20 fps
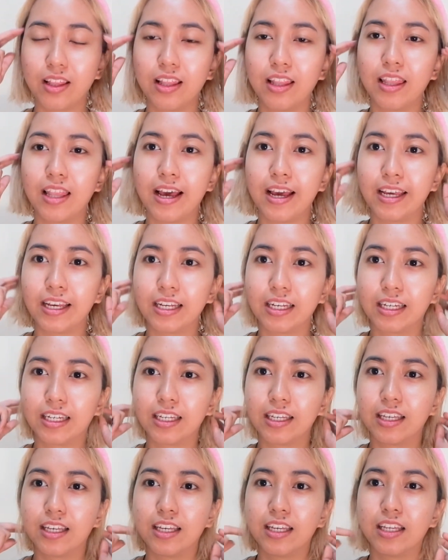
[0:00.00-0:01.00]
like
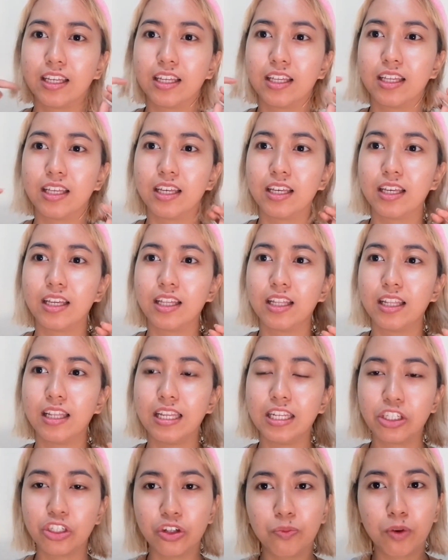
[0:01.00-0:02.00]

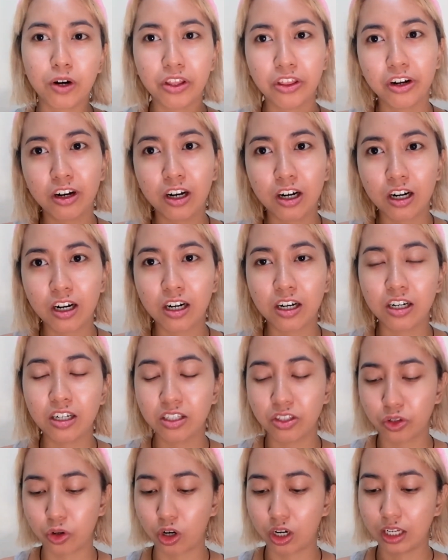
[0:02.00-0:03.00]
little
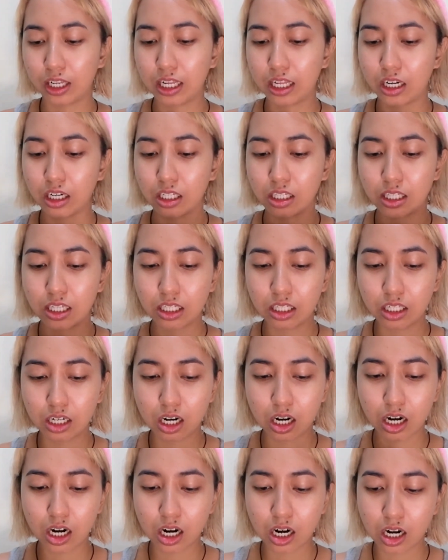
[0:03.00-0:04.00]
brothers or little
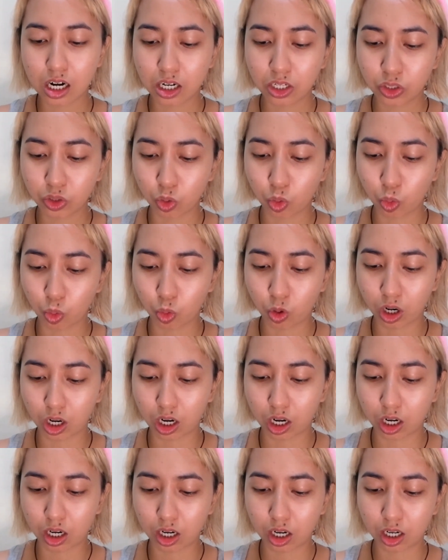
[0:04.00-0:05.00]
sisters
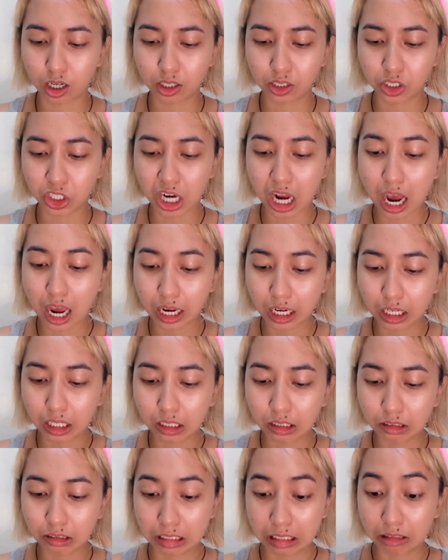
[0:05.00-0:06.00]
or
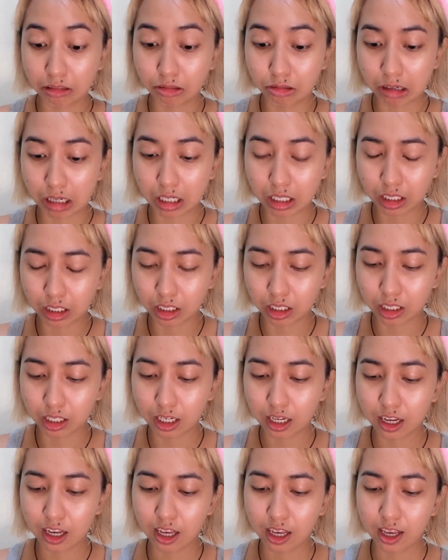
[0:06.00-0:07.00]
children,
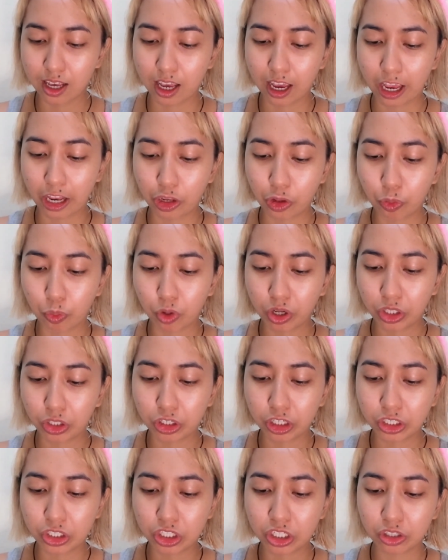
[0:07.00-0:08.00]
and you want
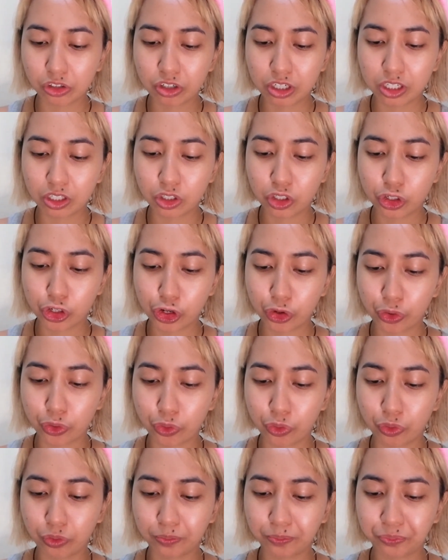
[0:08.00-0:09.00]
your children
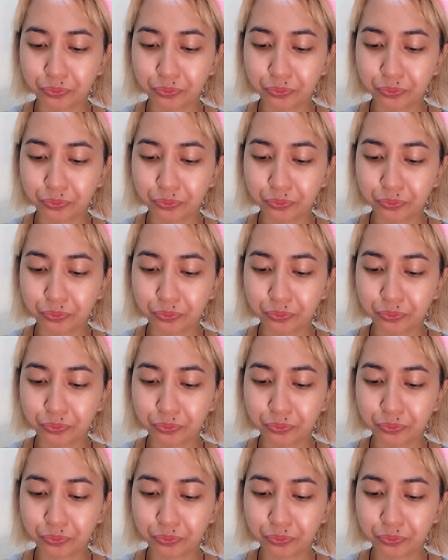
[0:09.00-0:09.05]
to